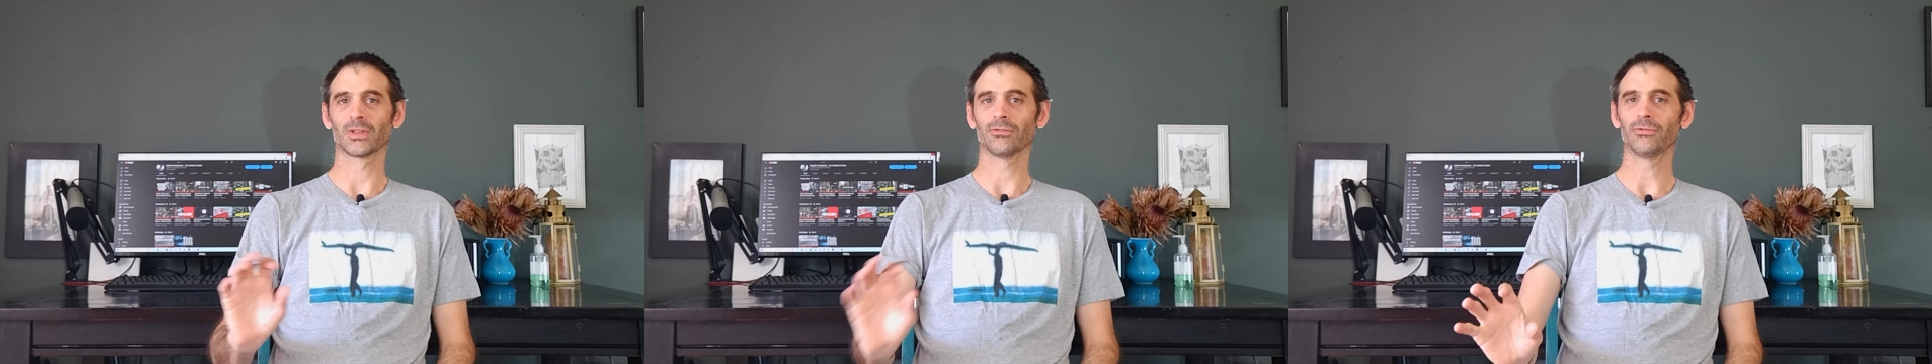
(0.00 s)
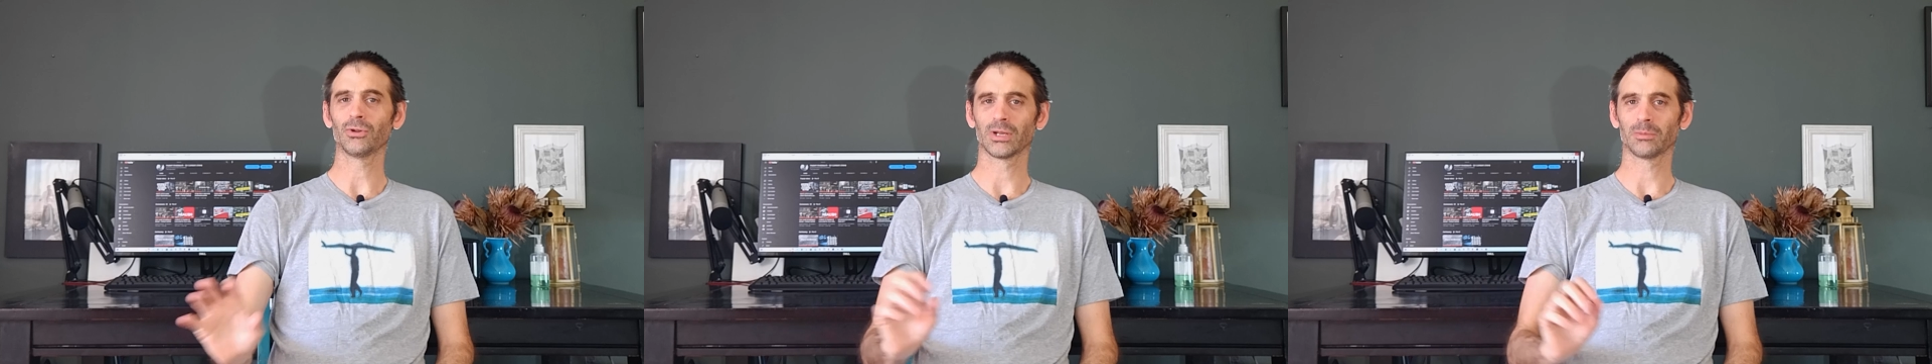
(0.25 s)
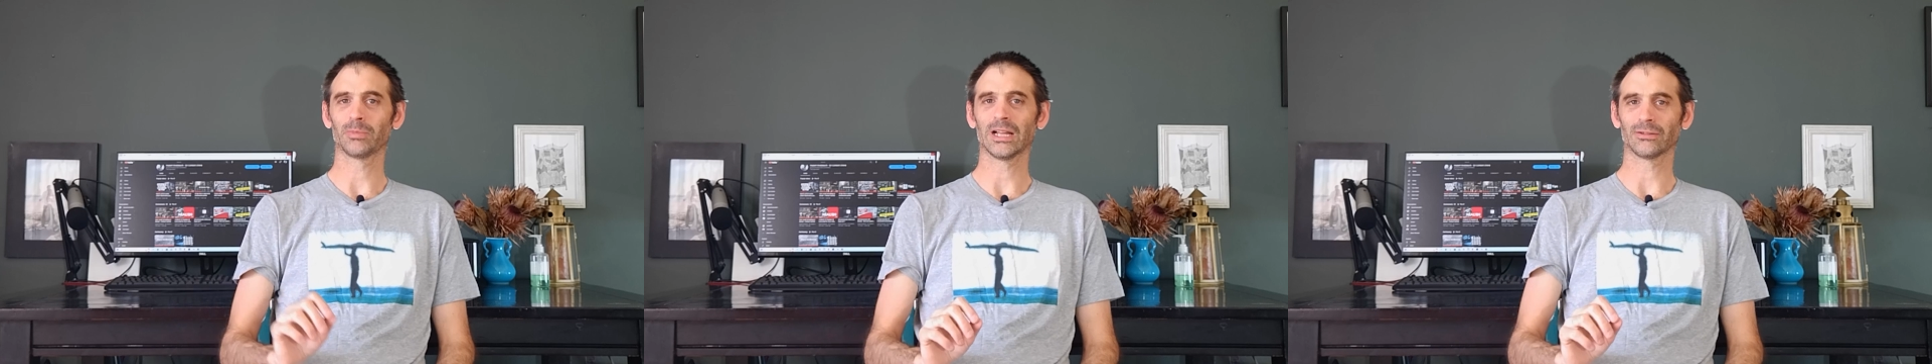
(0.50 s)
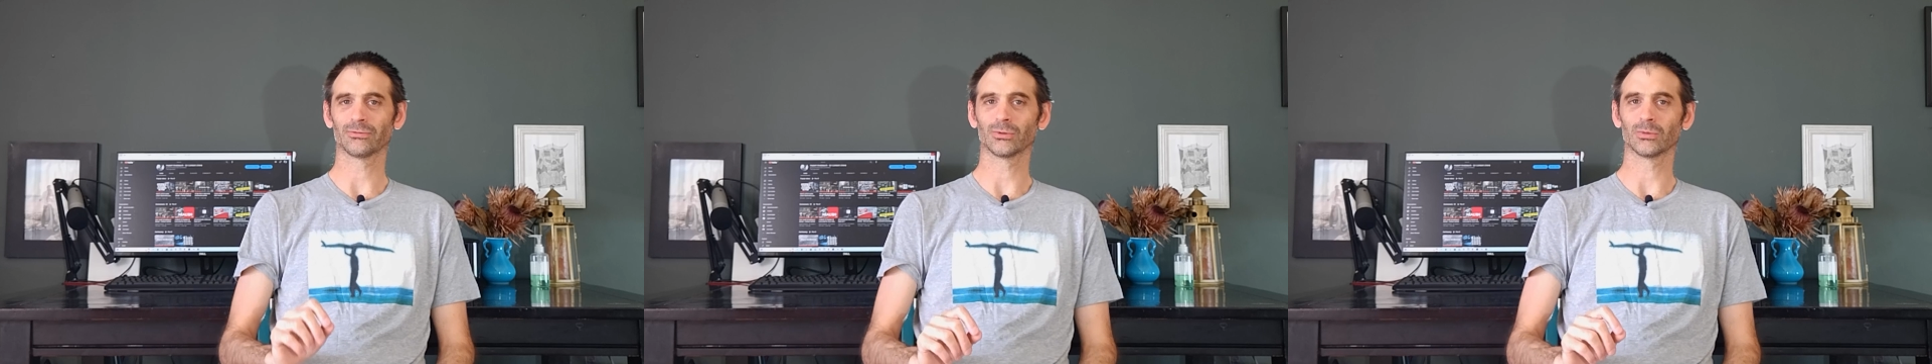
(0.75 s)
viewing
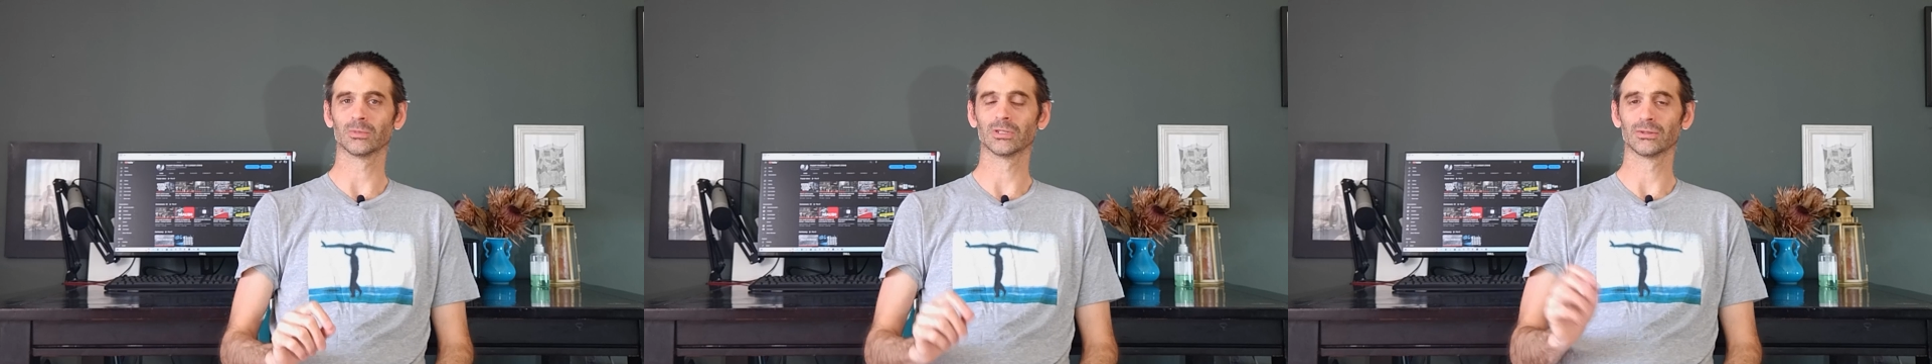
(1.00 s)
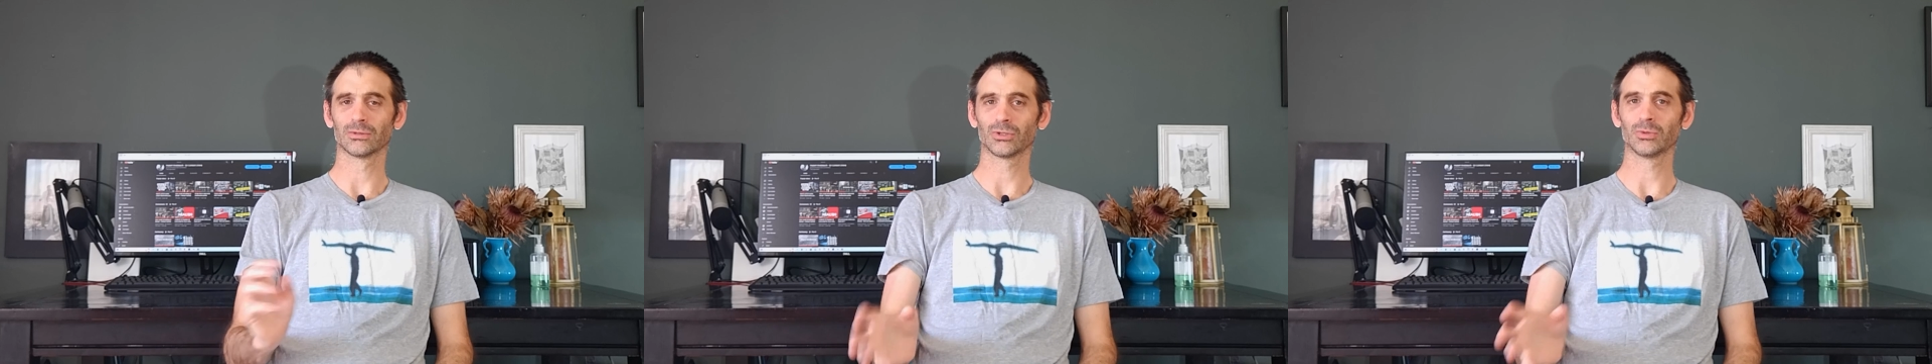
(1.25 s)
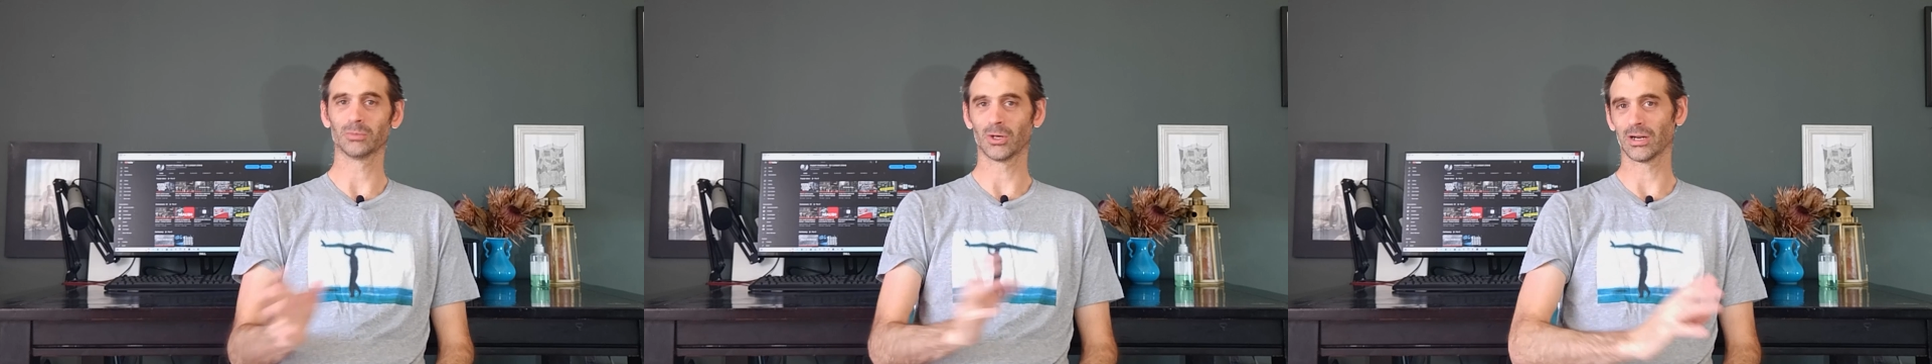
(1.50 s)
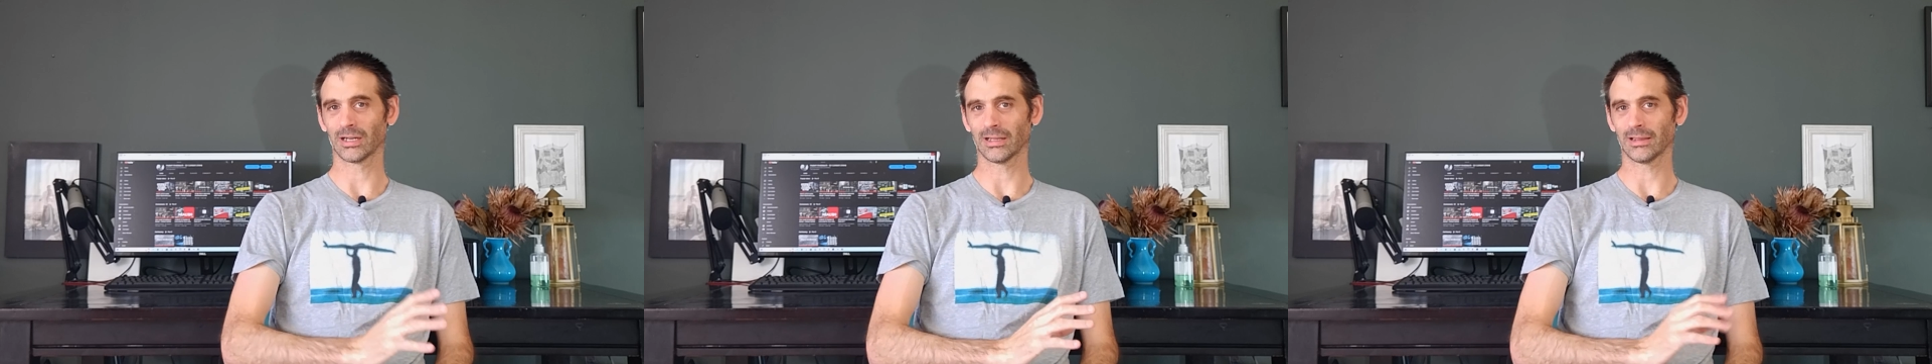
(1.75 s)
platform to
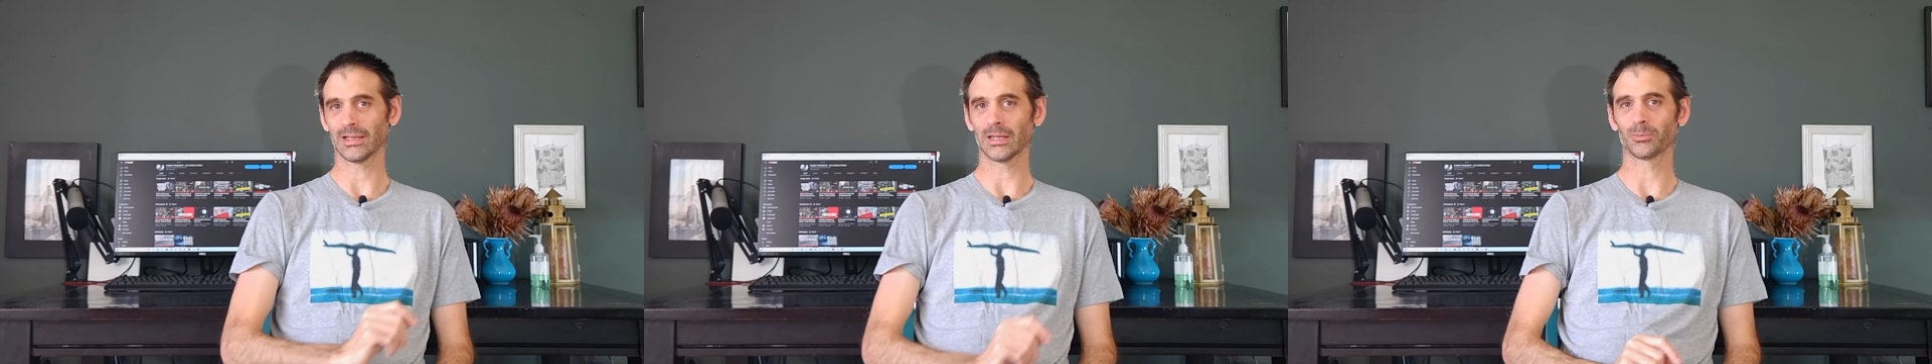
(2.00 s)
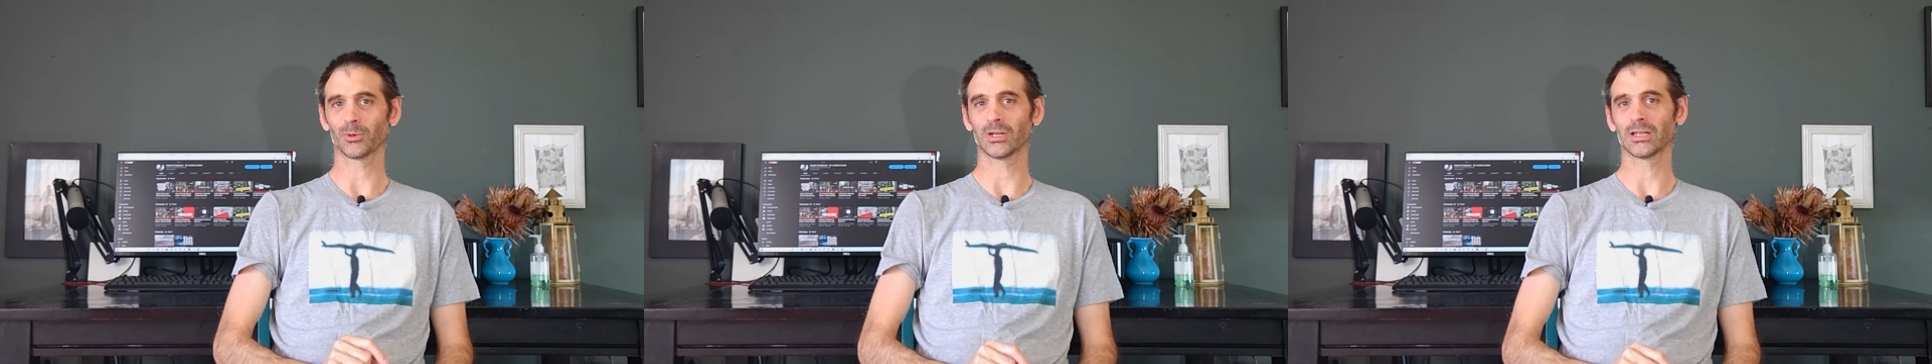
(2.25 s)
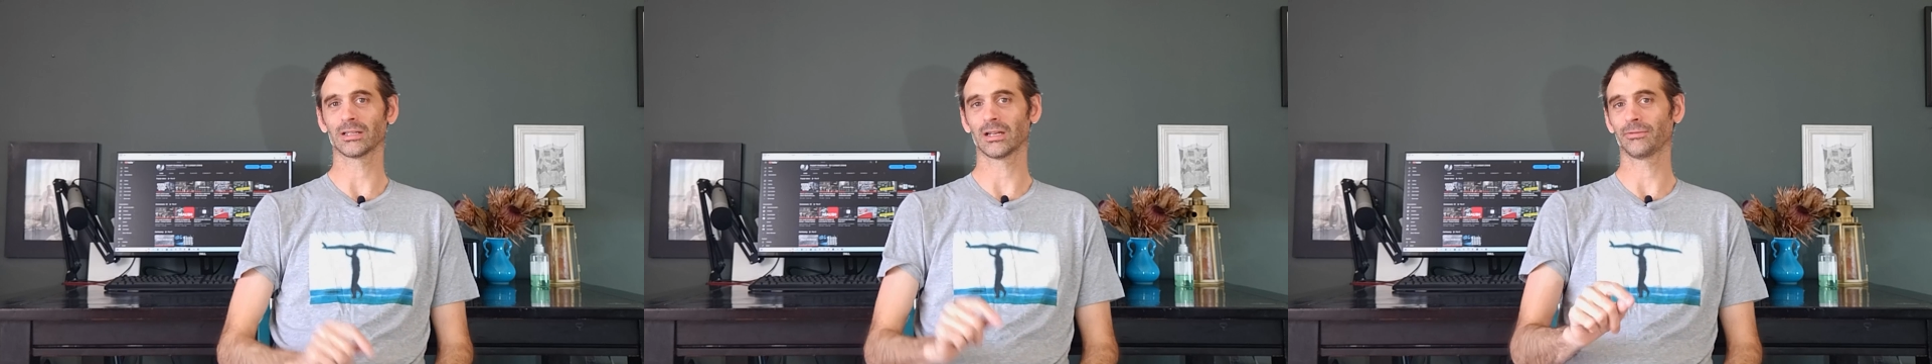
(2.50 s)
market that product.